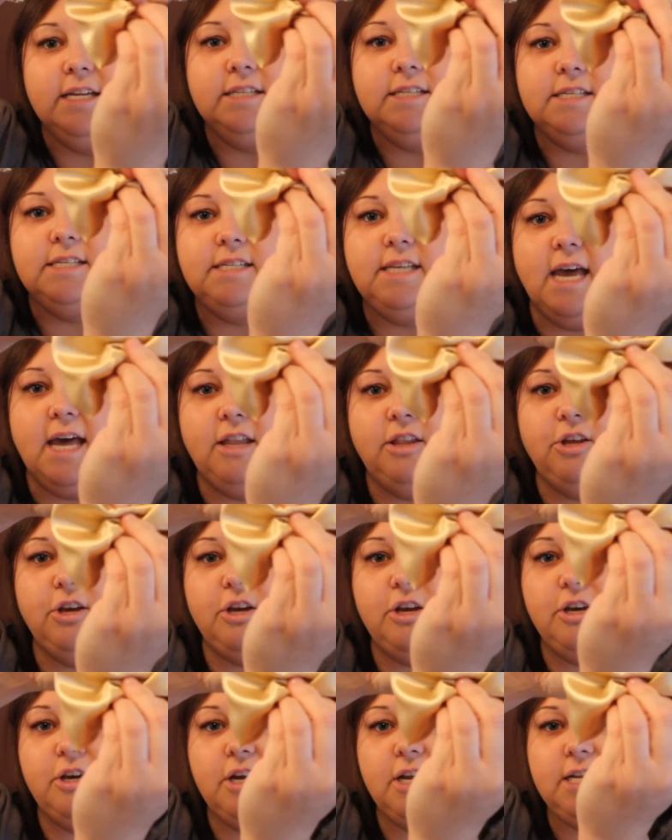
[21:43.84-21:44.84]
does that
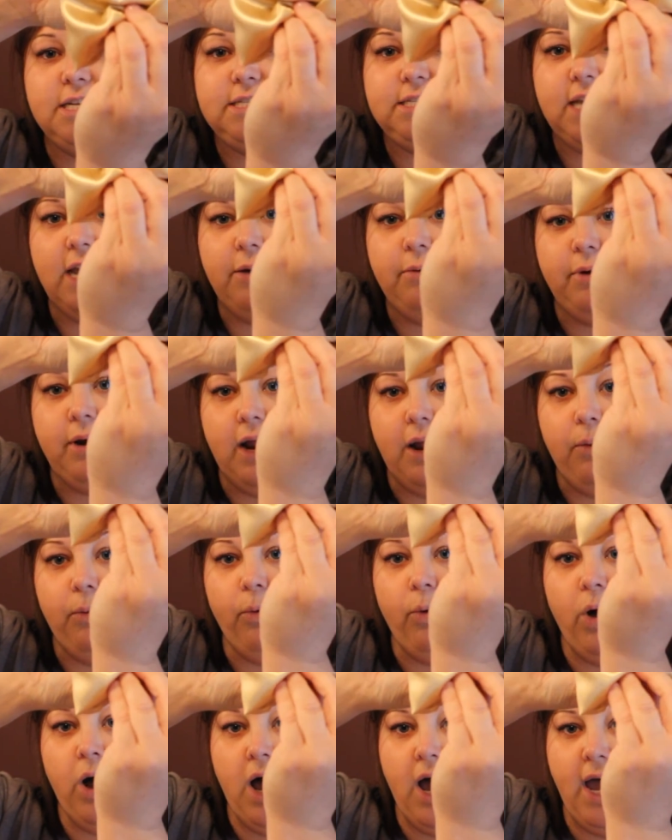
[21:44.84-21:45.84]
look good? Is that what I
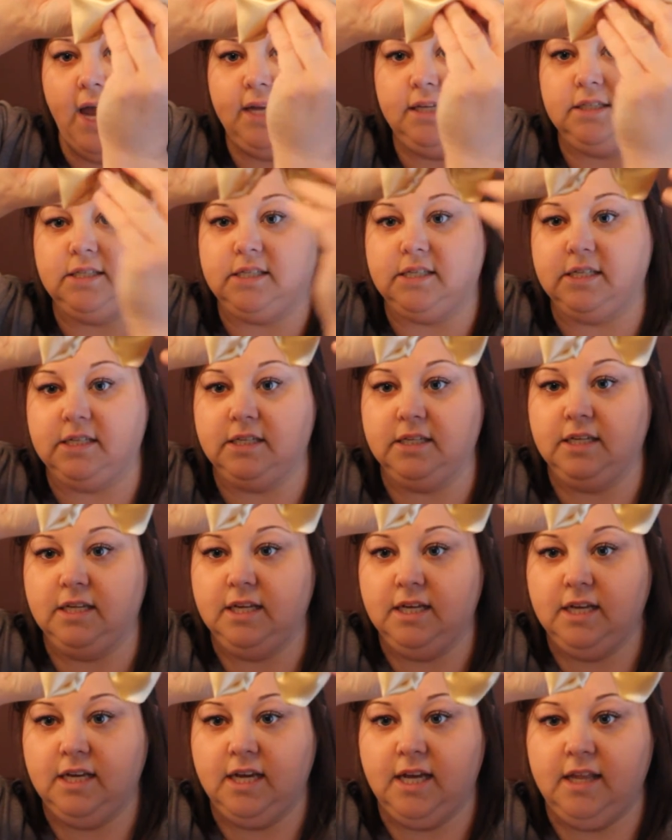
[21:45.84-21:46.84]
want?
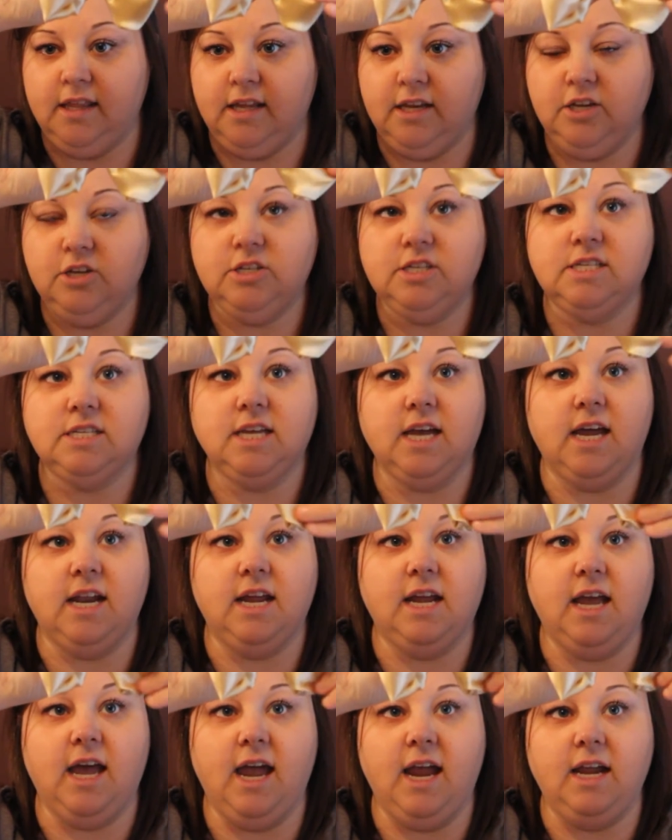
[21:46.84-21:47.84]
And then you just gotta
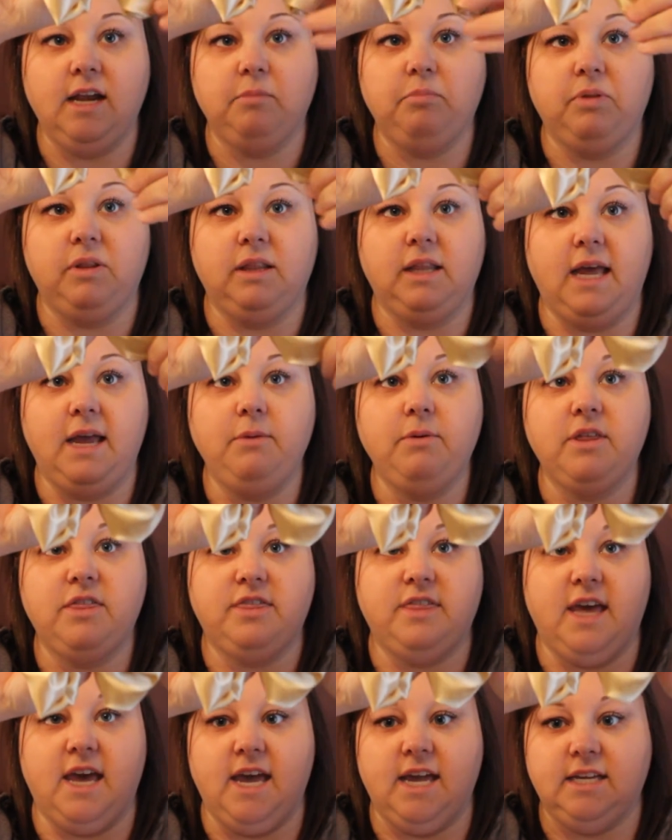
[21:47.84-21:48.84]
kind of play
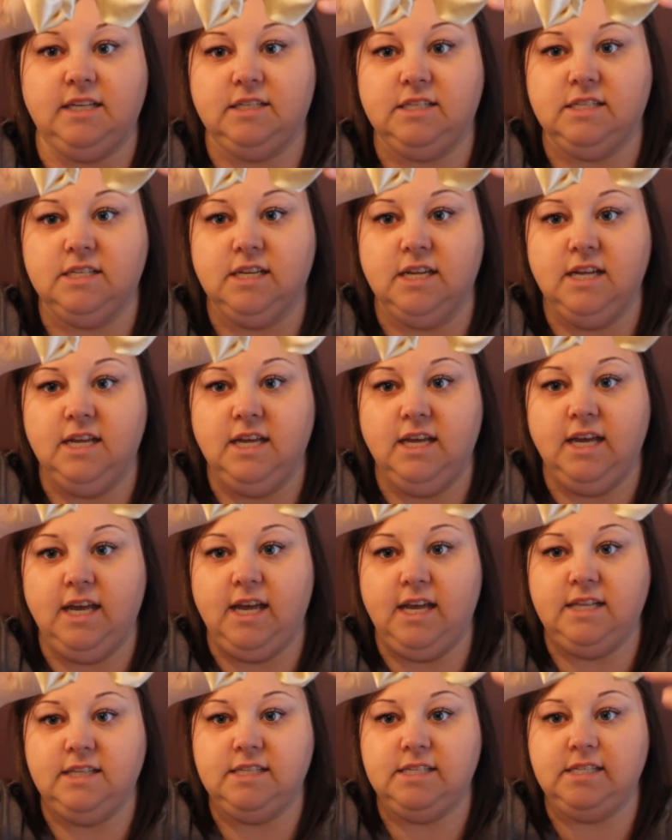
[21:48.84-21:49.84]
with it
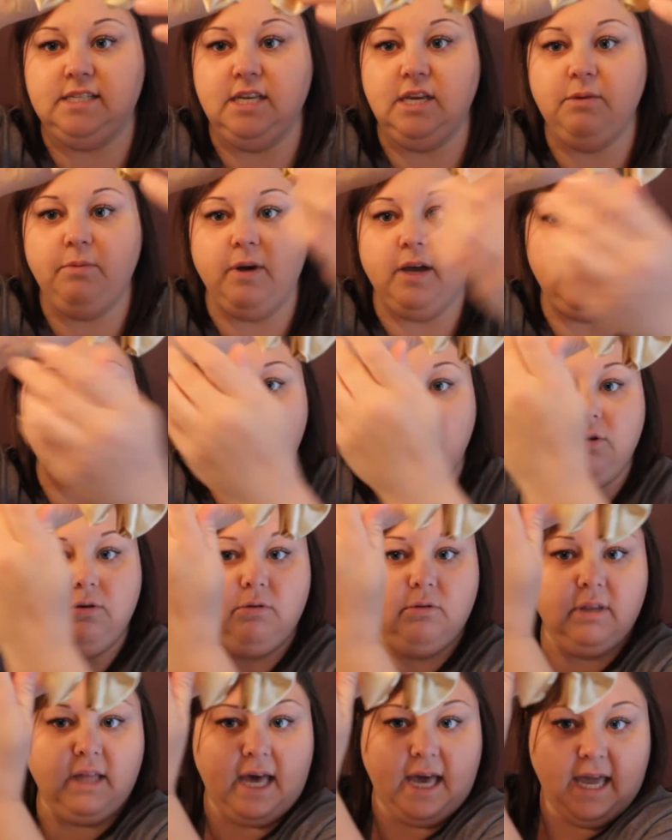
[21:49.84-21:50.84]
and see what you
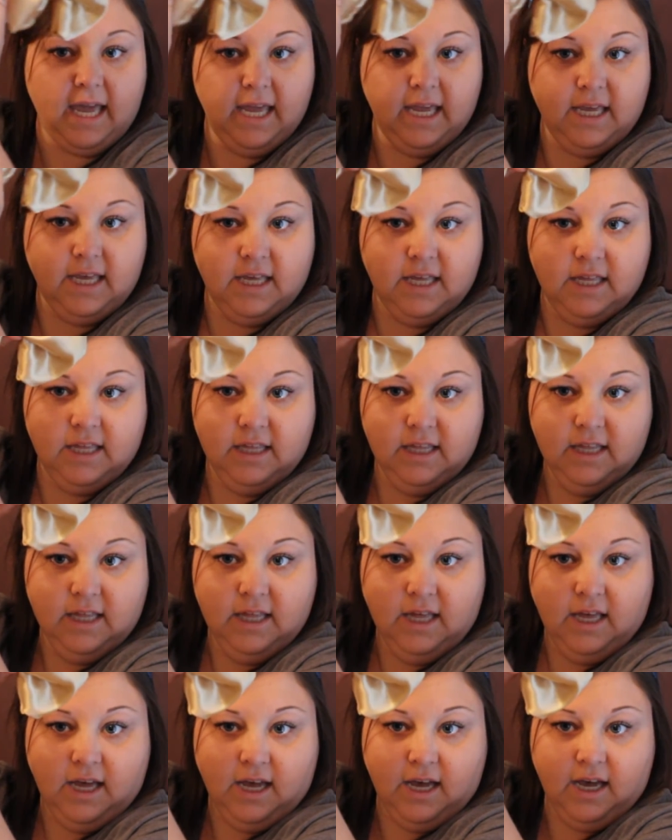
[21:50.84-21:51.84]
like.
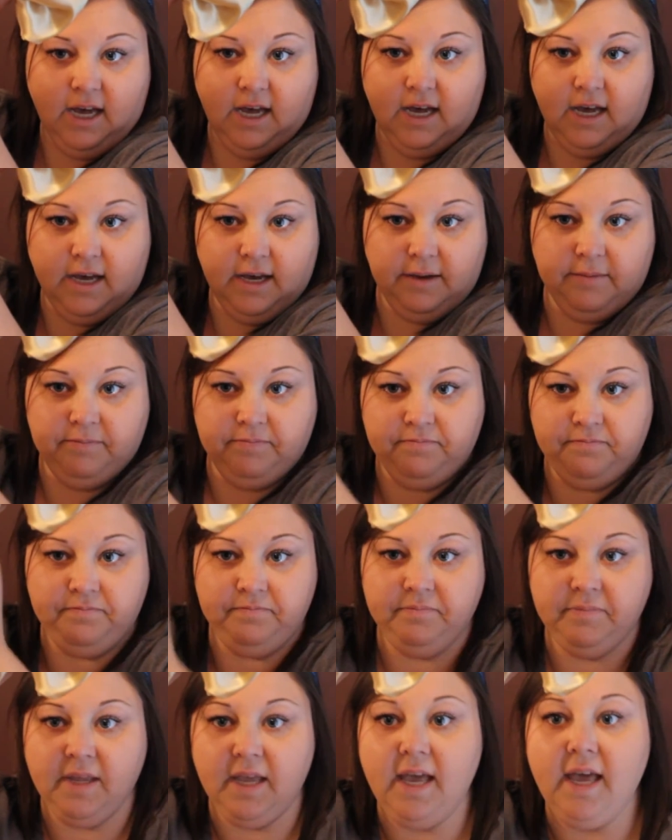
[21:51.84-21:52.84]
Then
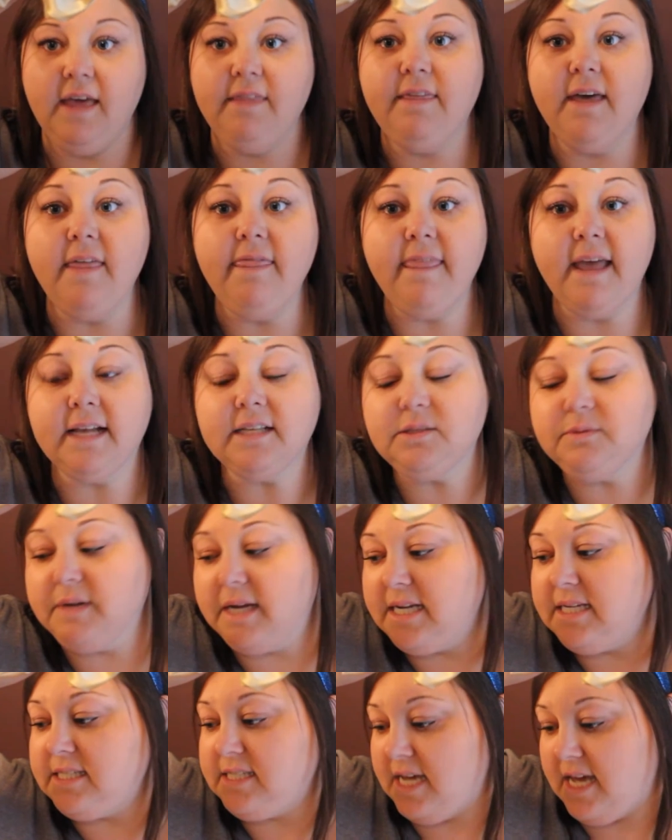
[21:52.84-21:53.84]
that's when
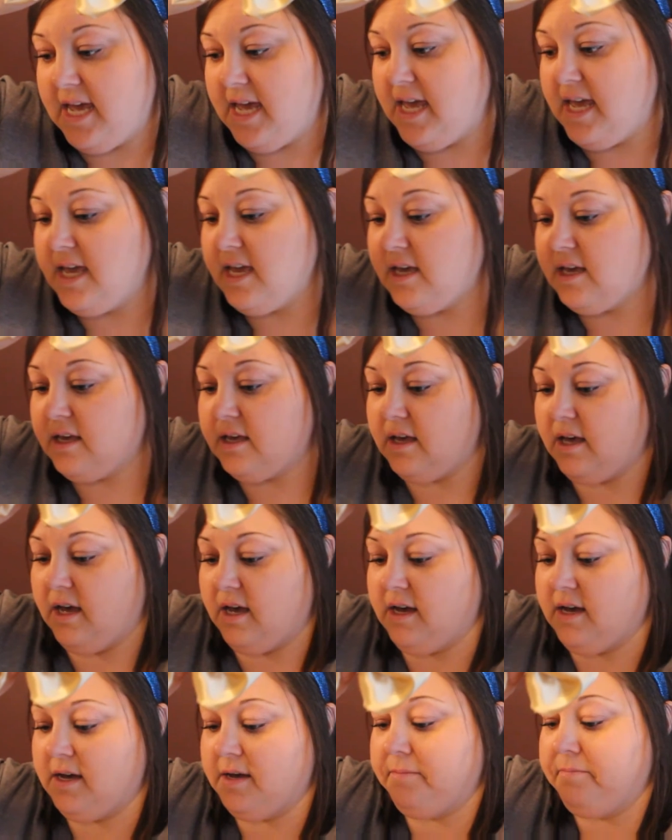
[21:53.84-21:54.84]
I take
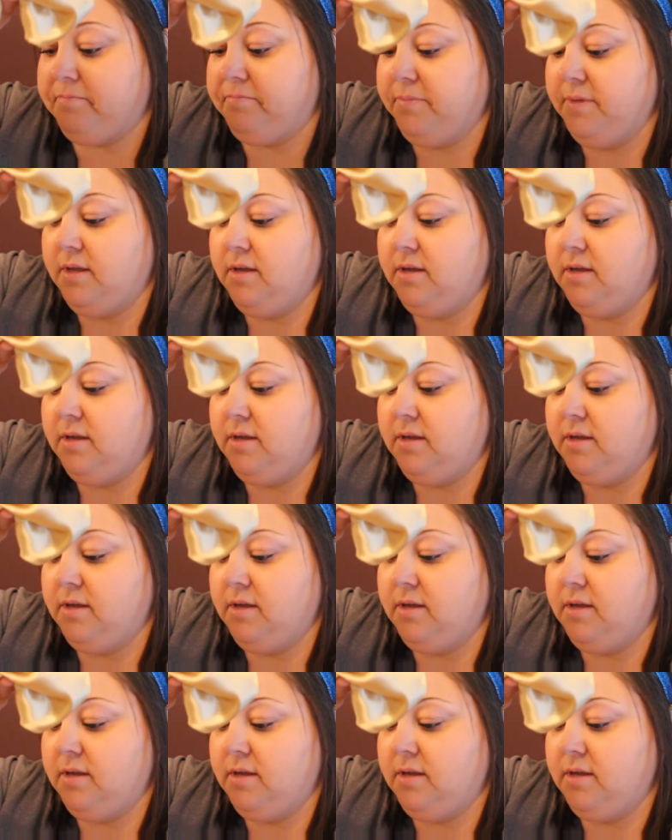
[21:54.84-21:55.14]
a